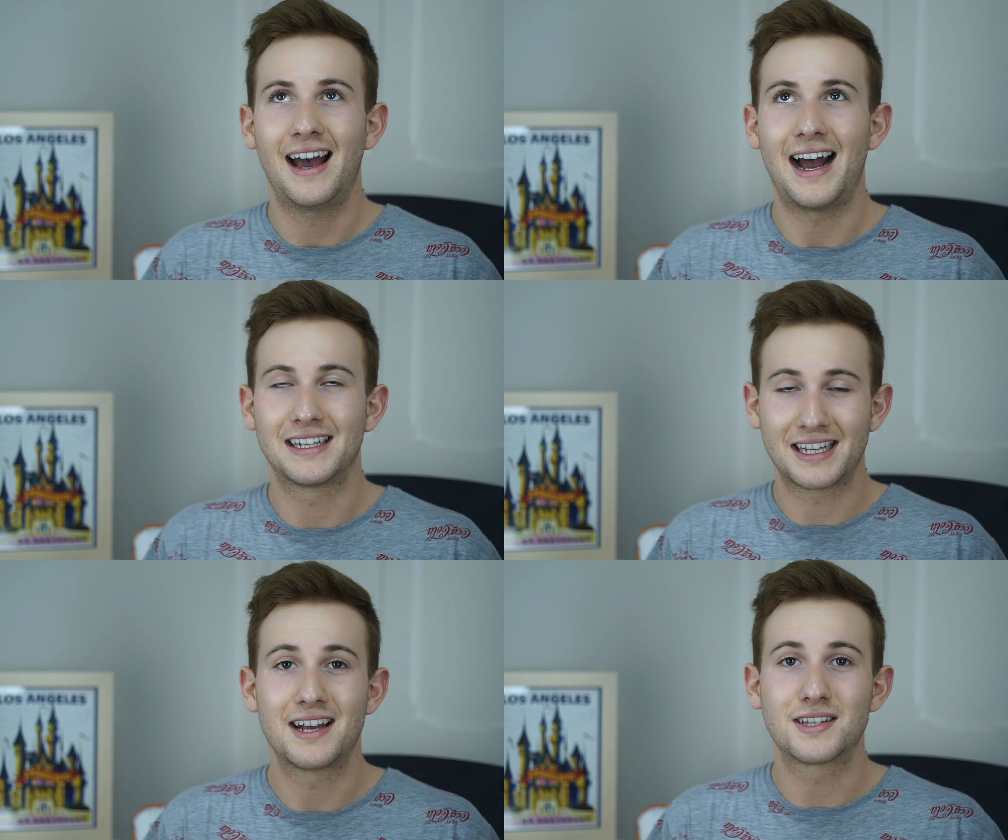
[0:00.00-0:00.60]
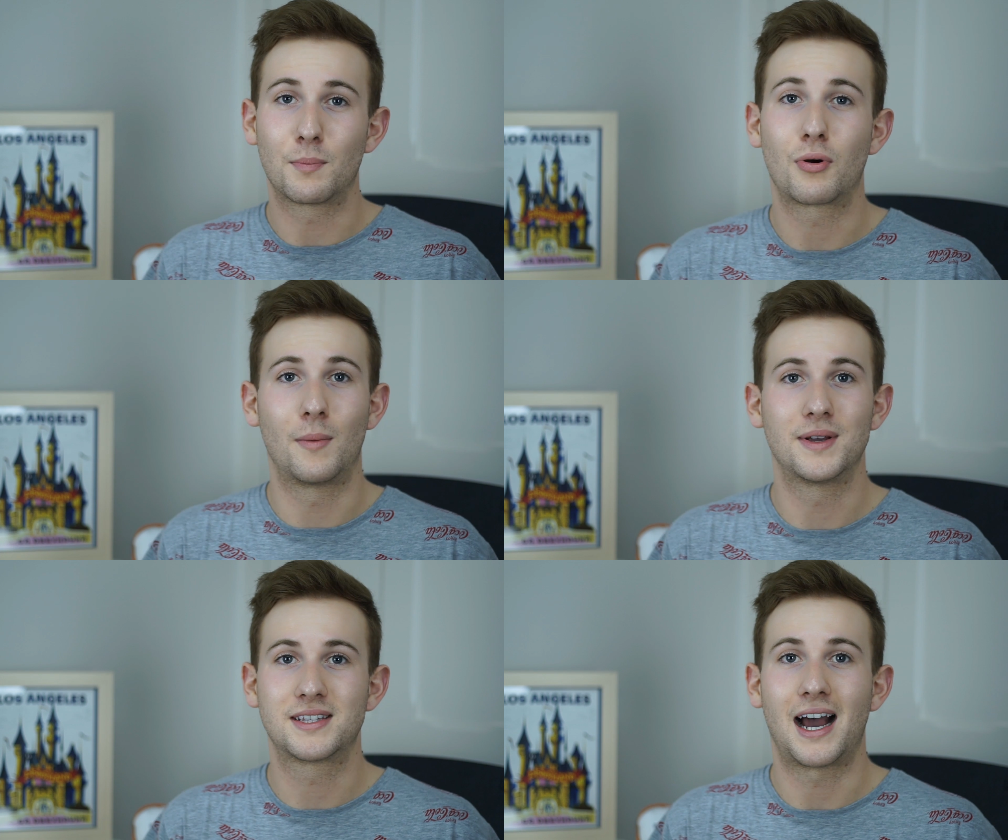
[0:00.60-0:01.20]
and yes I
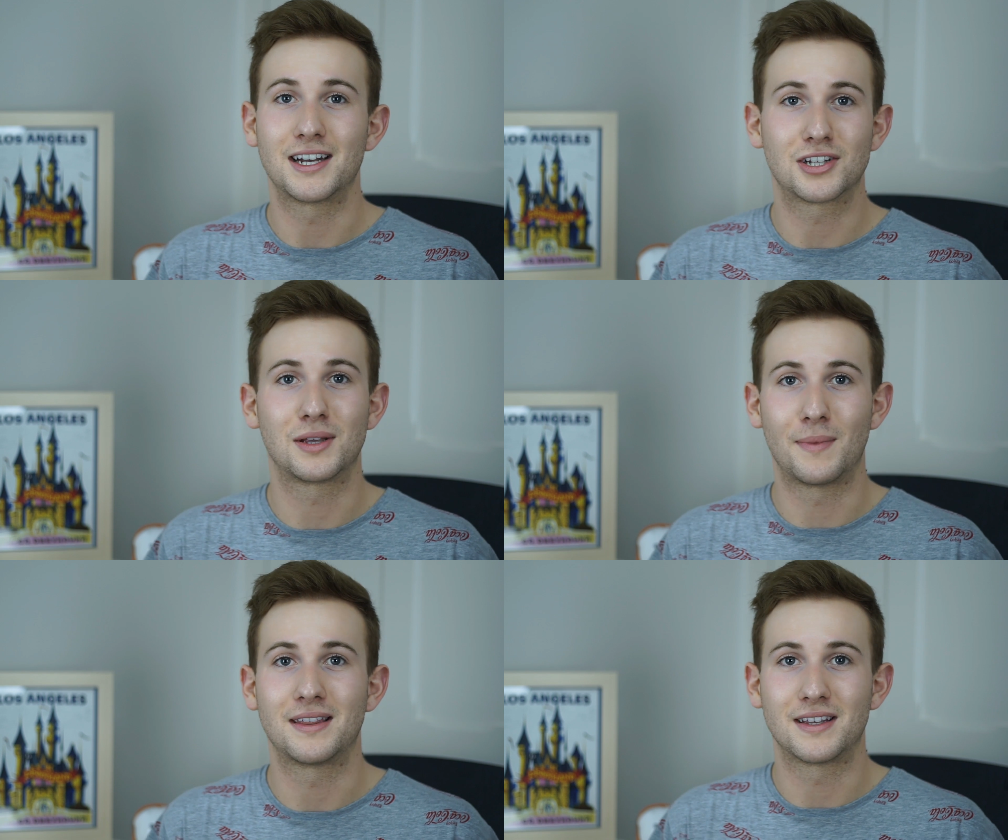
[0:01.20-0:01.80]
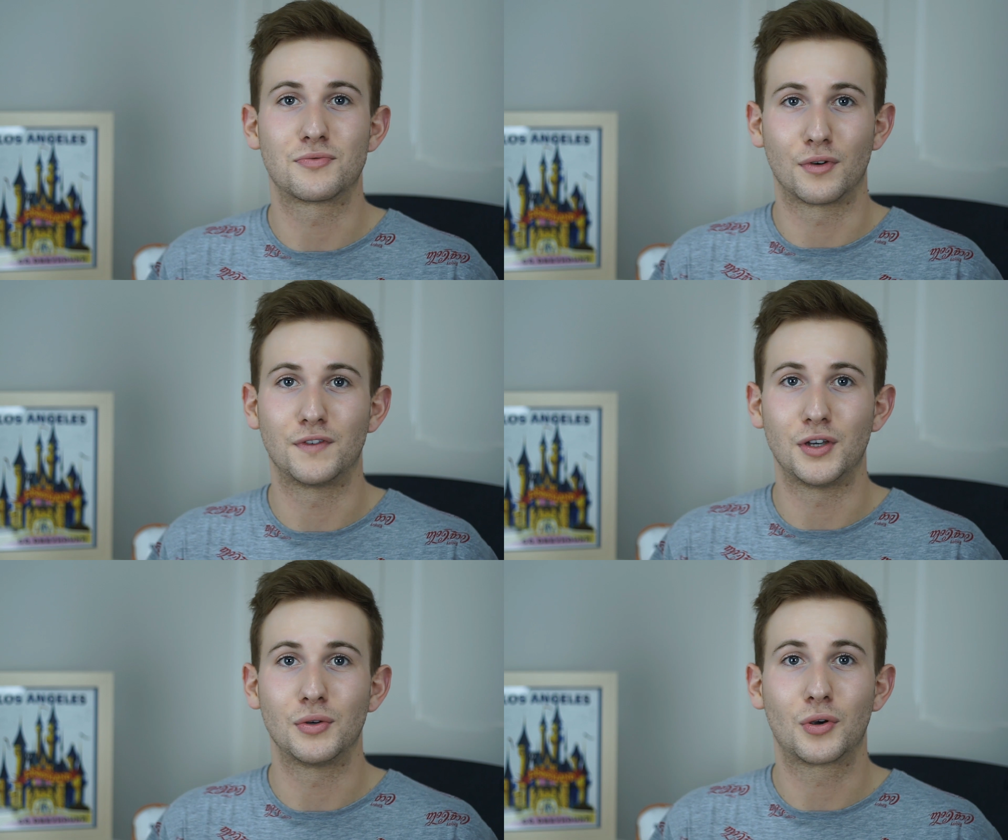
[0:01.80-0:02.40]
promise to actually make this
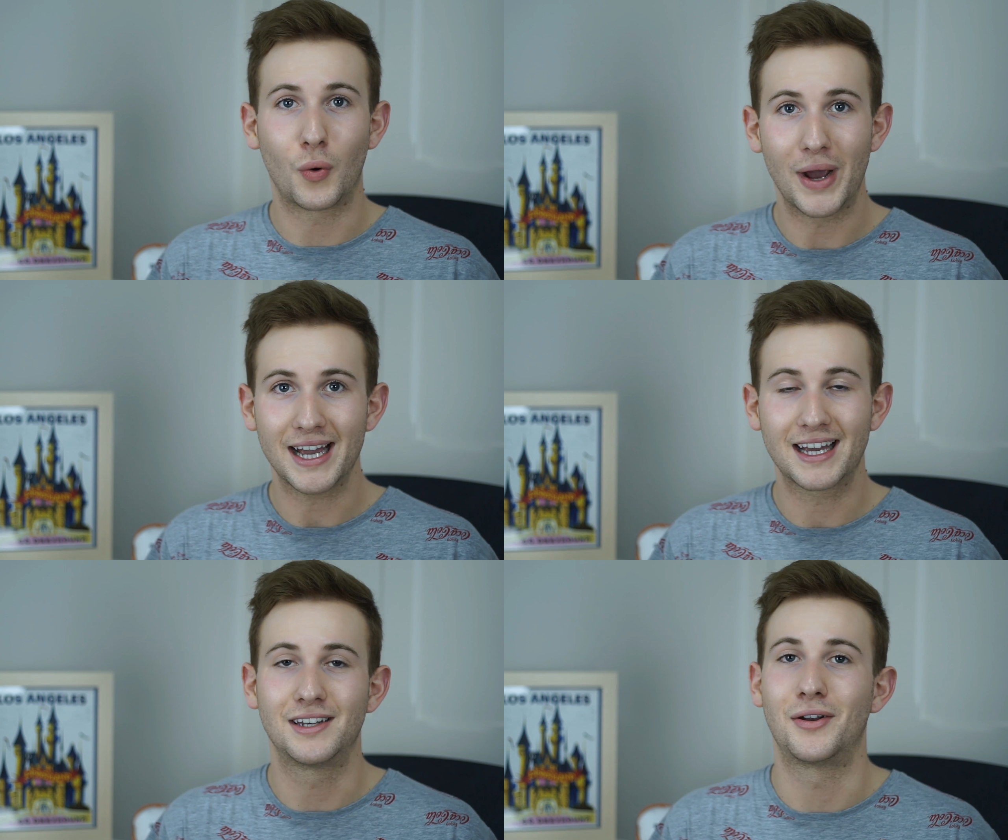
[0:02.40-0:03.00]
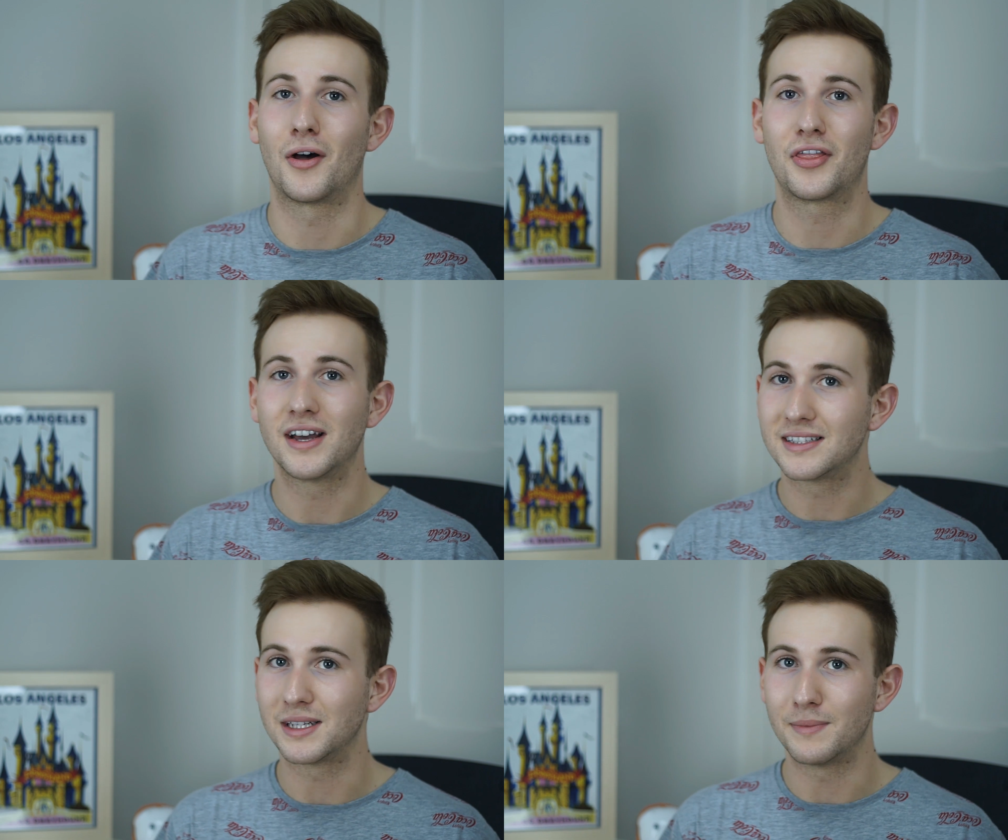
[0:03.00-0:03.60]
review quick, not a
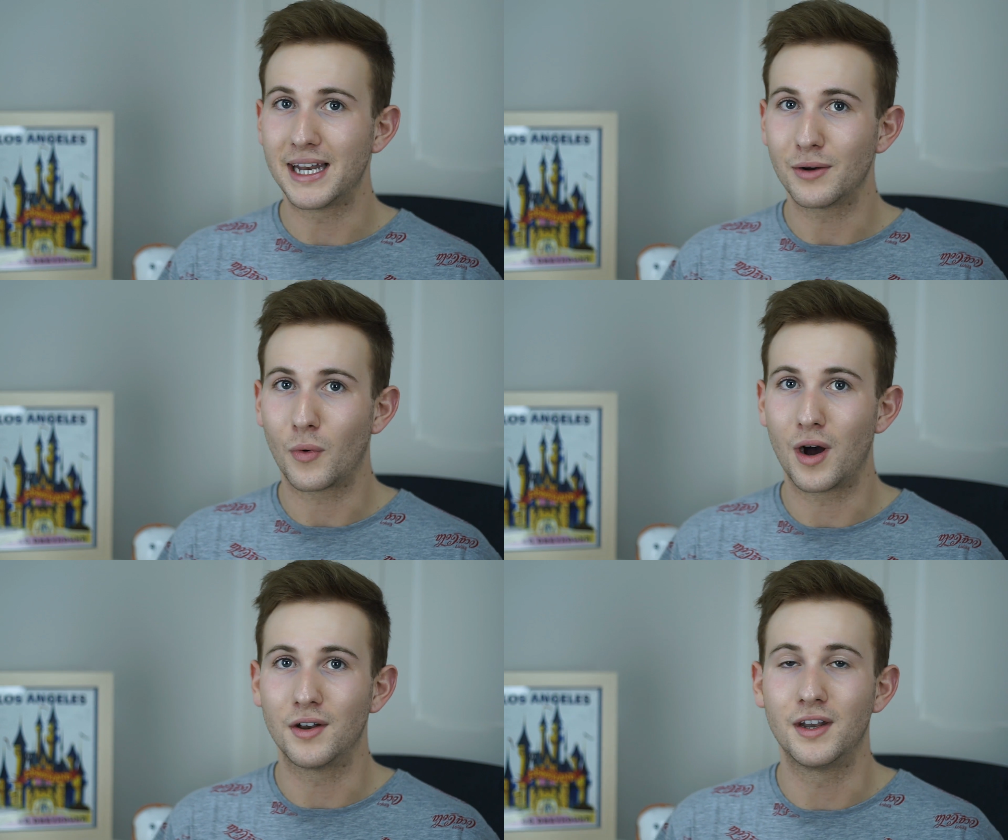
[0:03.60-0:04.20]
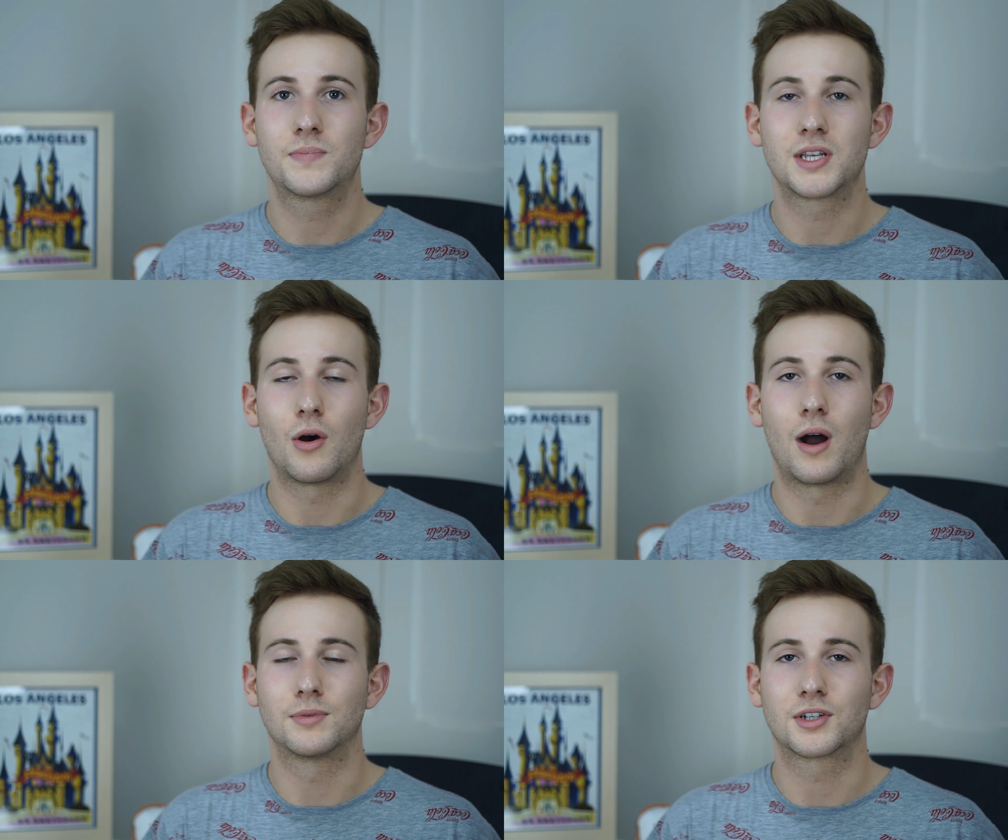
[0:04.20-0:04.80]
13-minute one,
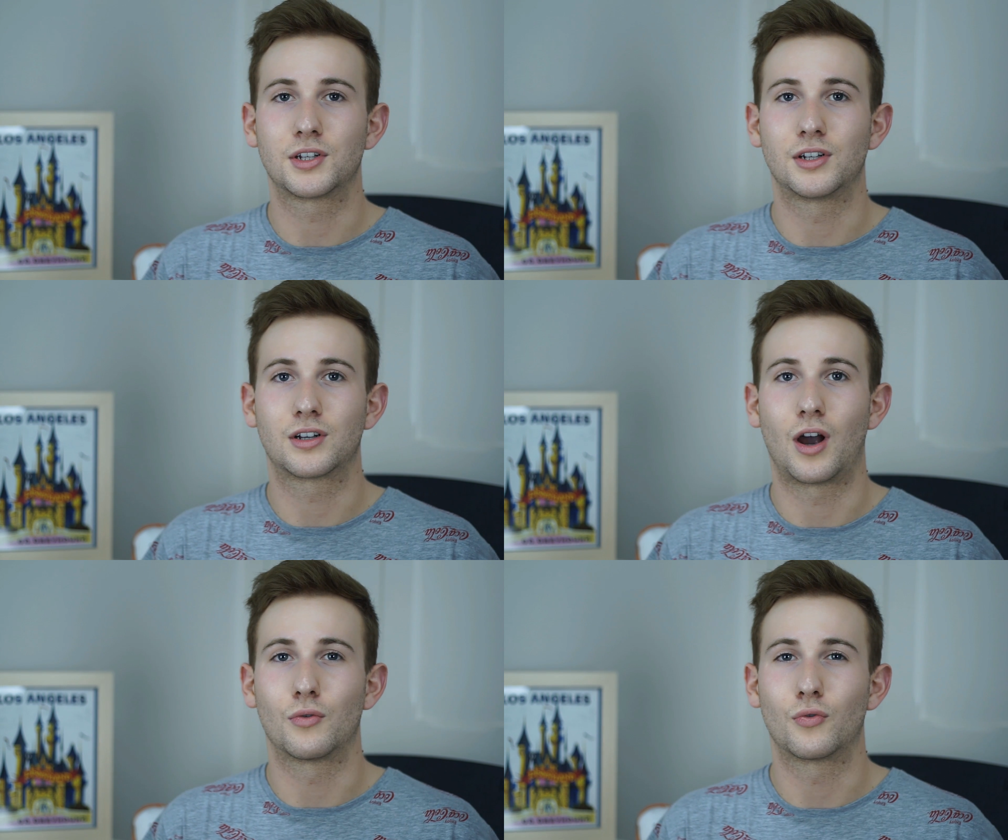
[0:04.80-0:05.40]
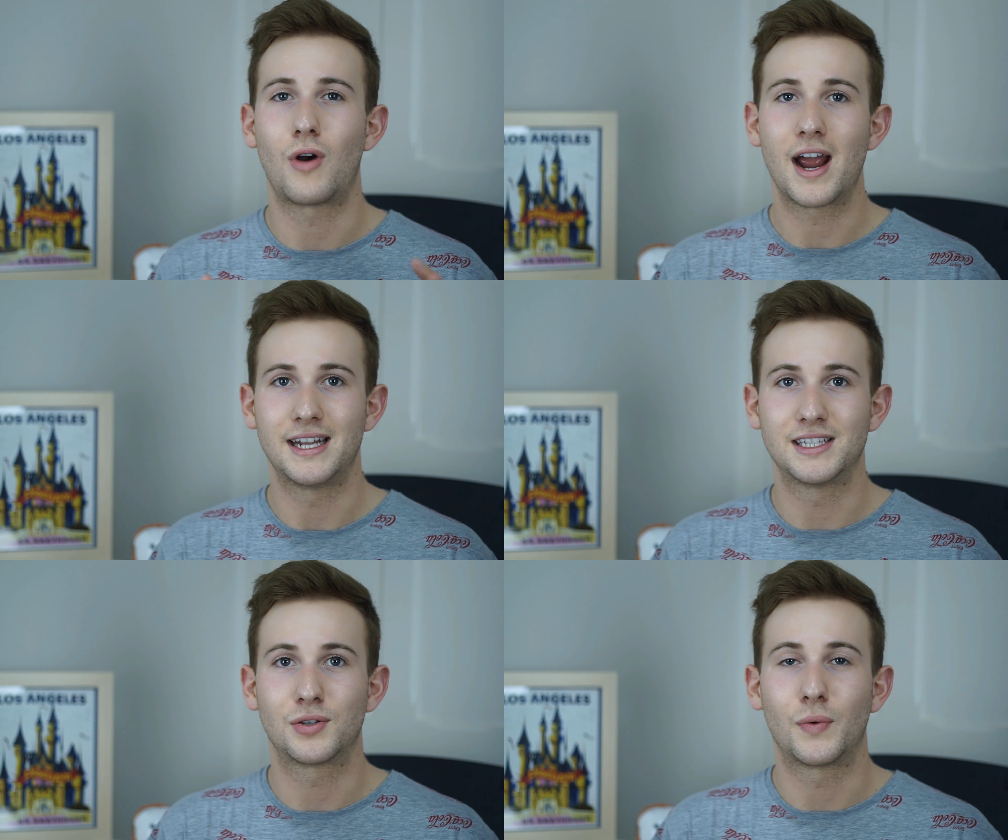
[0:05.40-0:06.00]
so I'm just going to go right
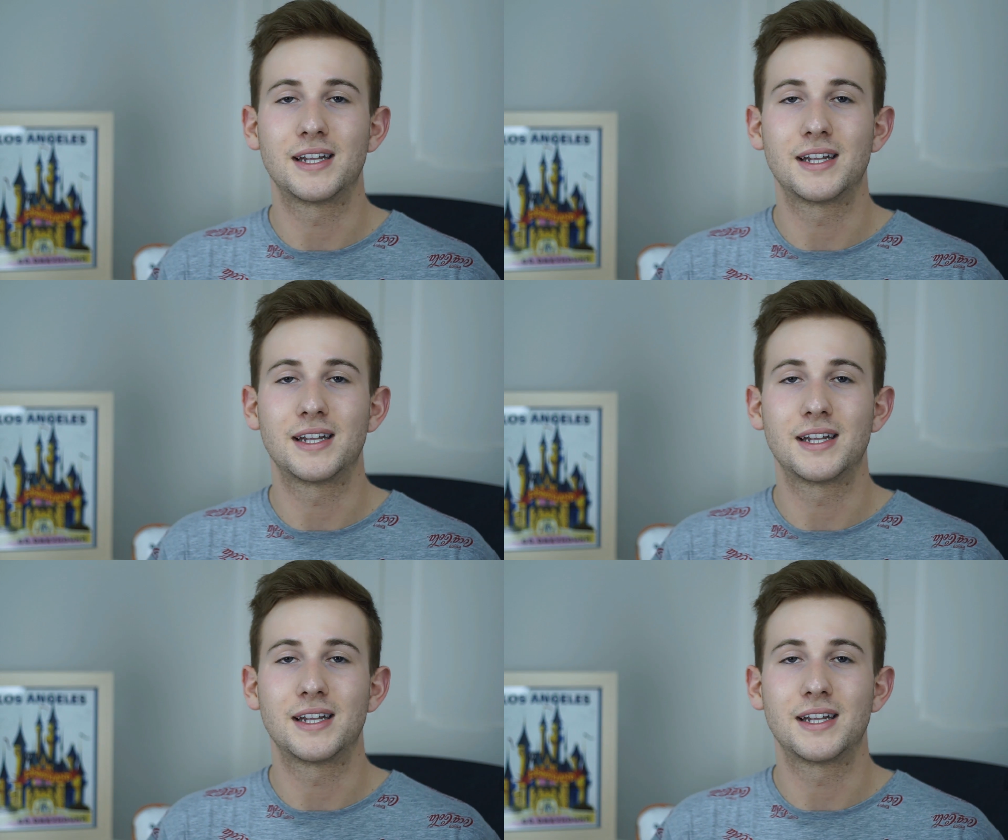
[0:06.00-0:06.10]
into